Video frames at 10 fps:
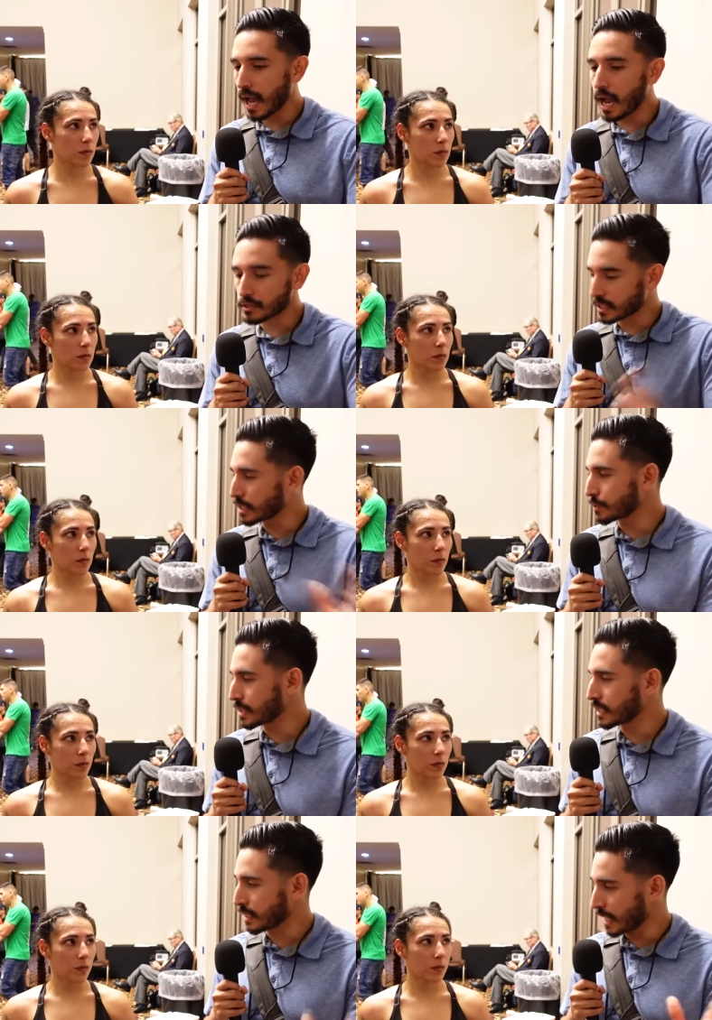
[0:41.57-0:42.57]
Speaker 1: outside the
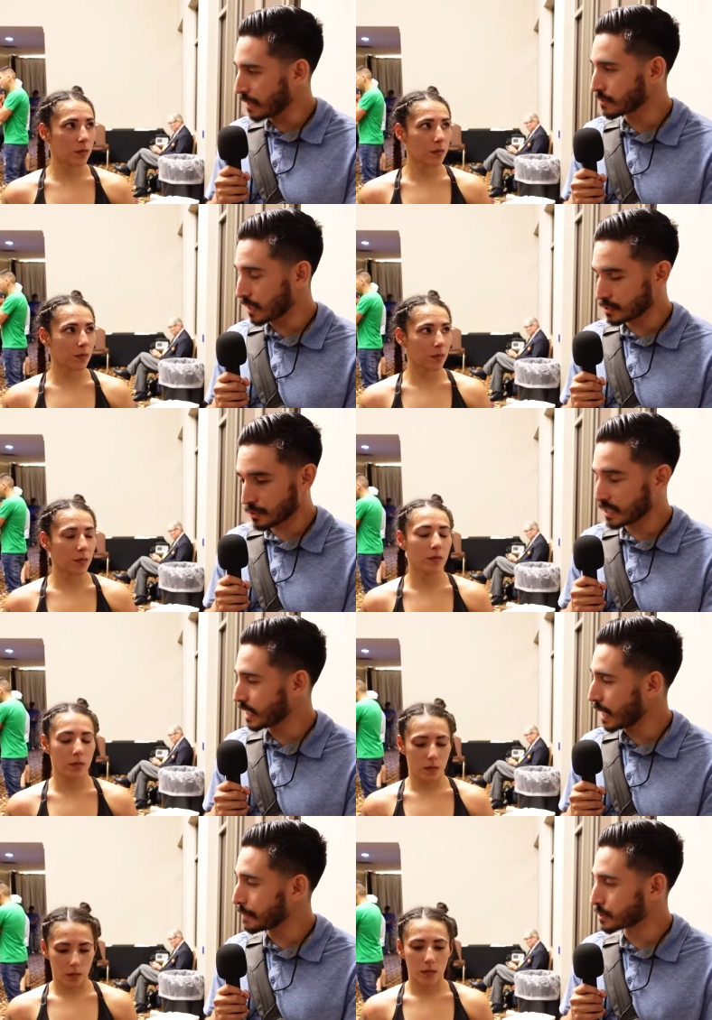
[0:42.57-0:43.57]
ring in uh, training
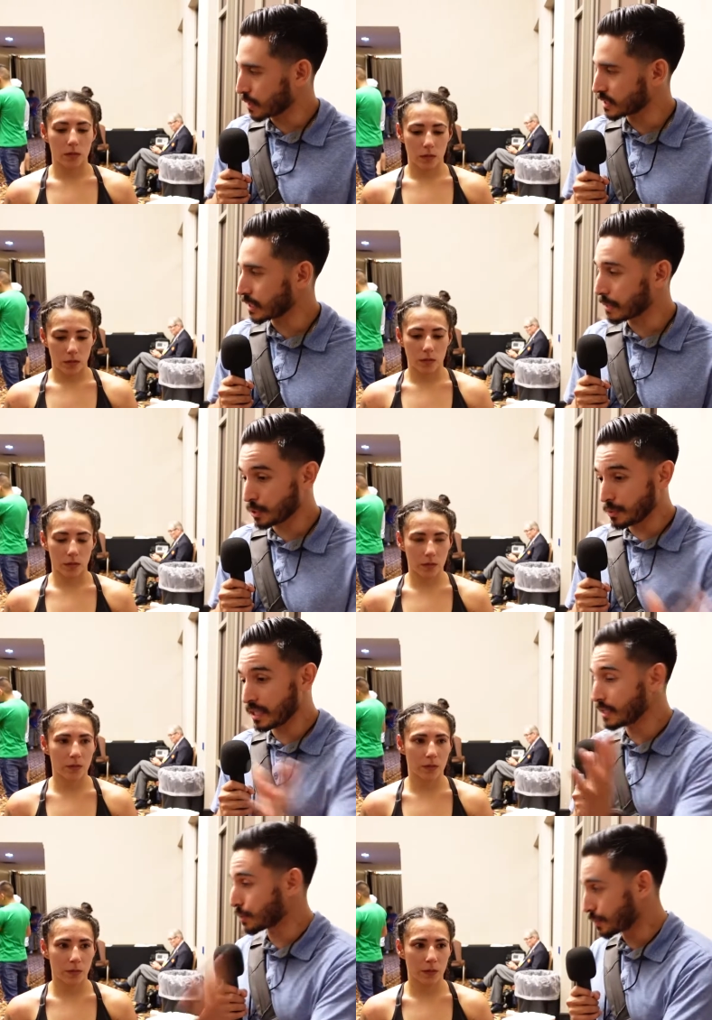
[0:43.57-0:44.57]
camp is one thing, but doing
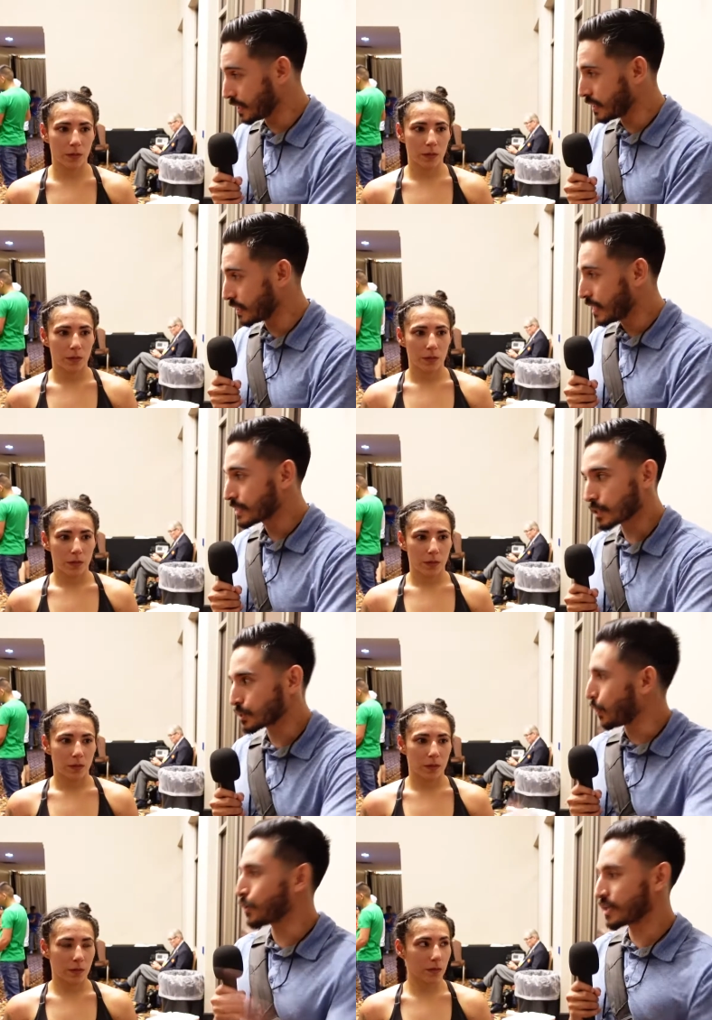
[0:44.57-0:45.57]
it in the ring is a
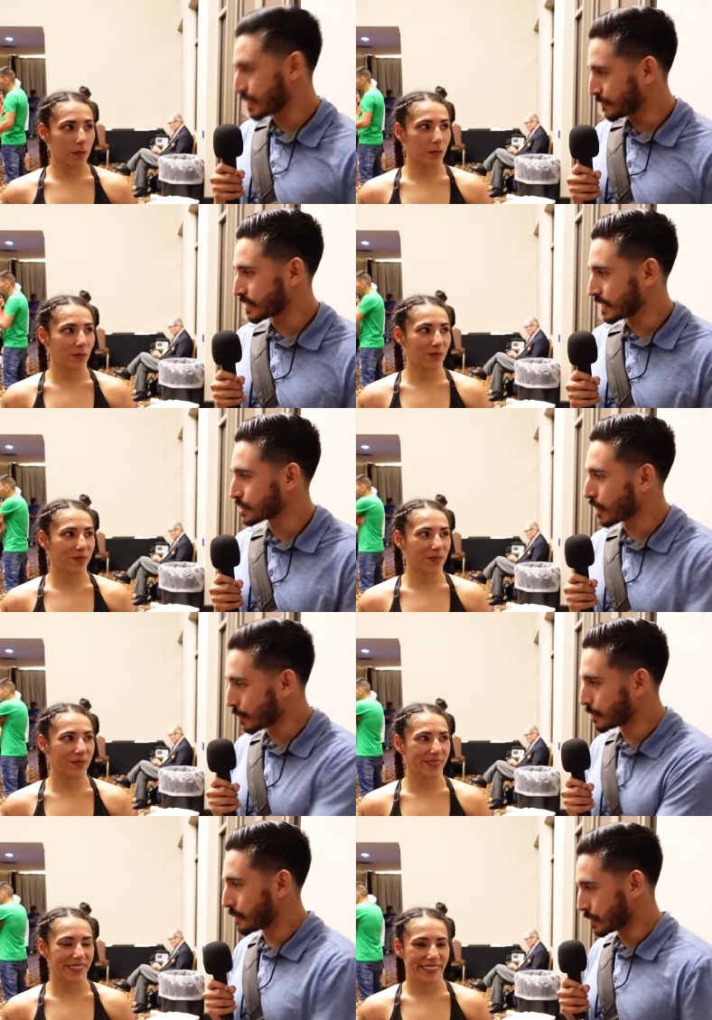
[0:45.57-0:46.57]
totally different thing. So how
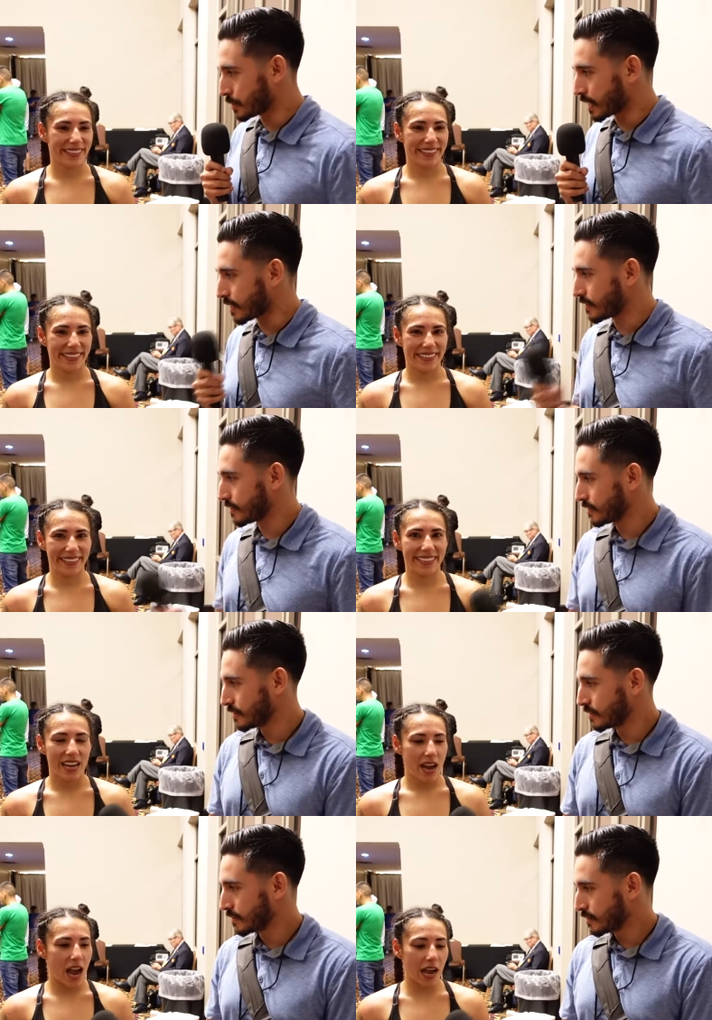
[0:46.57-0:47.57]
were you able to do that?
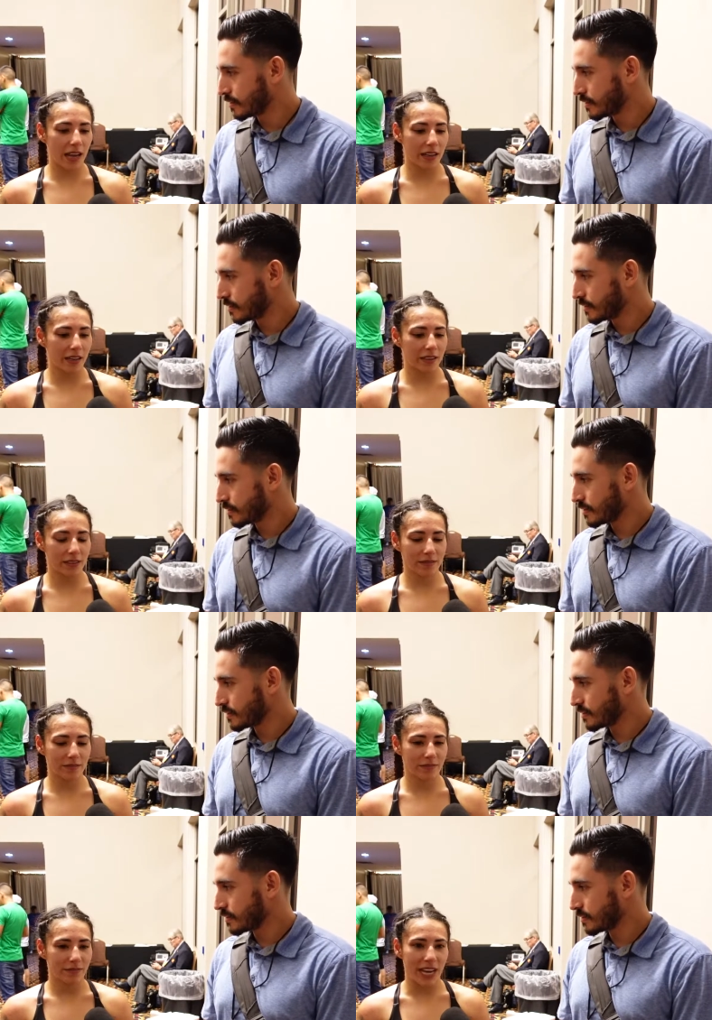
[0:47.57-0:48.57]
Speaker 2: I,
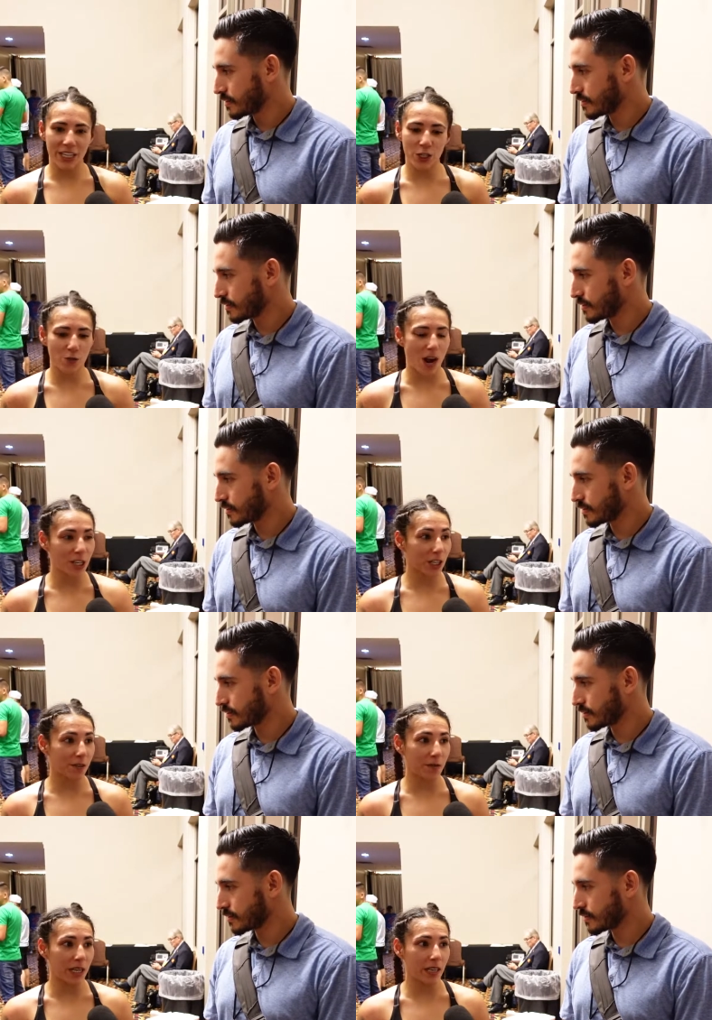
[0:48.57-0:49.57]
I just watched her
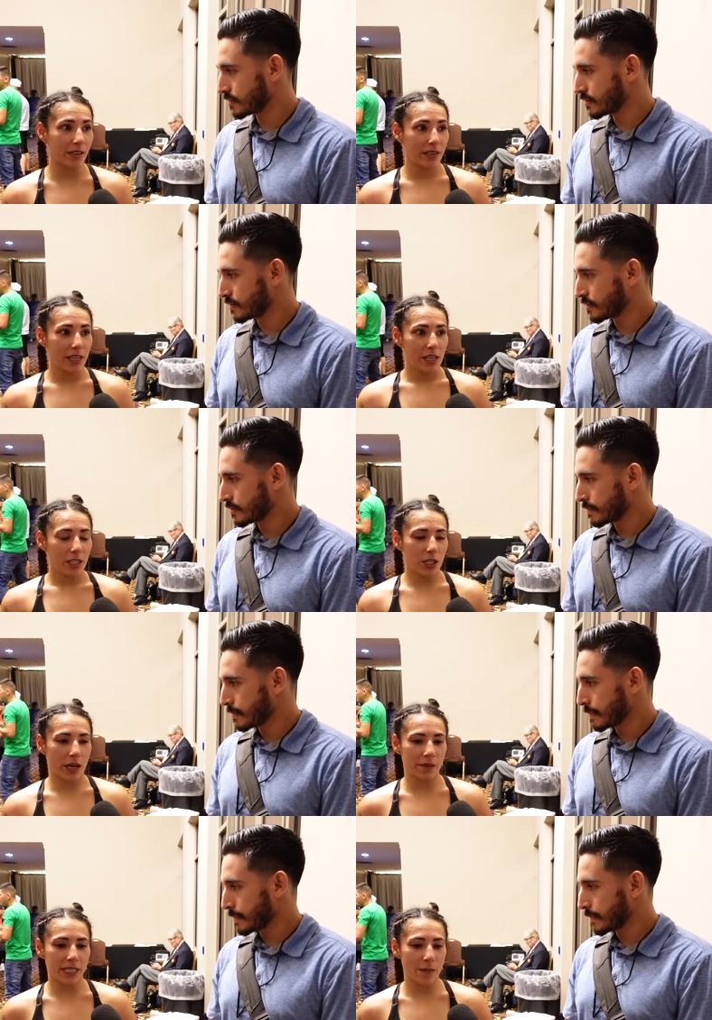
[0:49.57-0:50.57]
feet. So
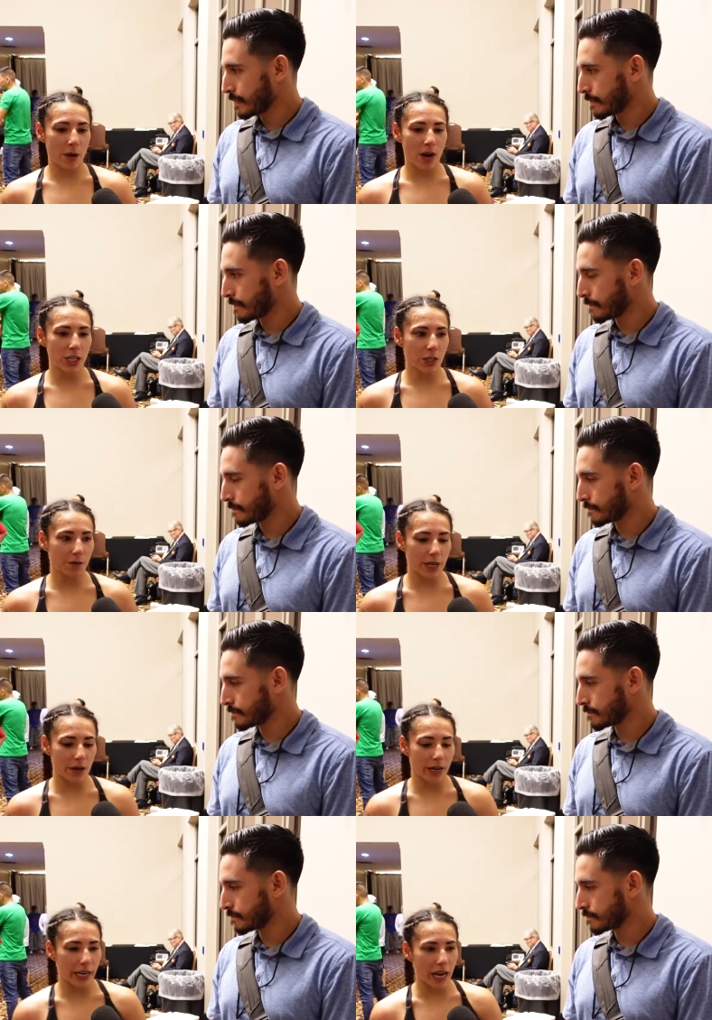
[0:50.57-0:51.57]
every time I watched her feet,
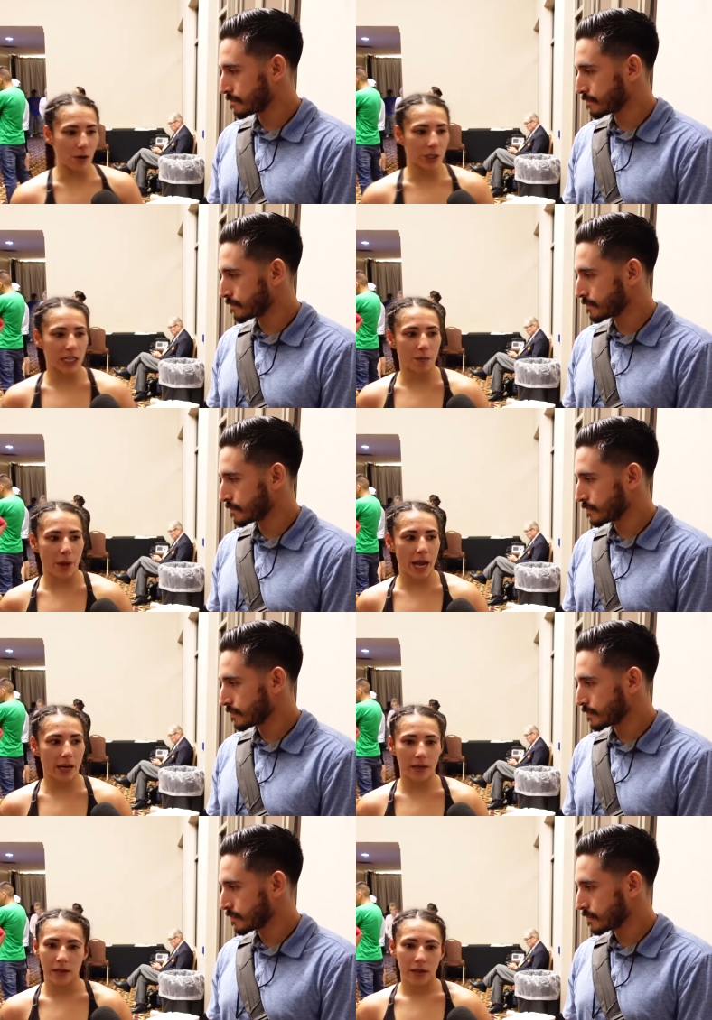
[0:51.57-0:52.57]
okay, I would step
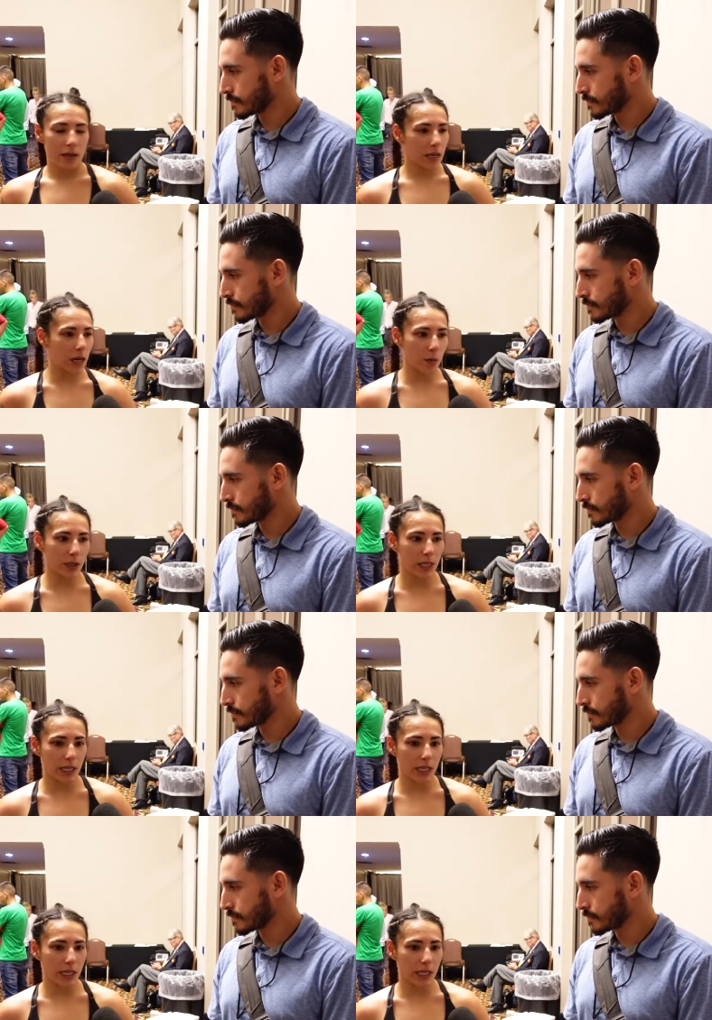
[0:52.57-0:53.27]
back, come with the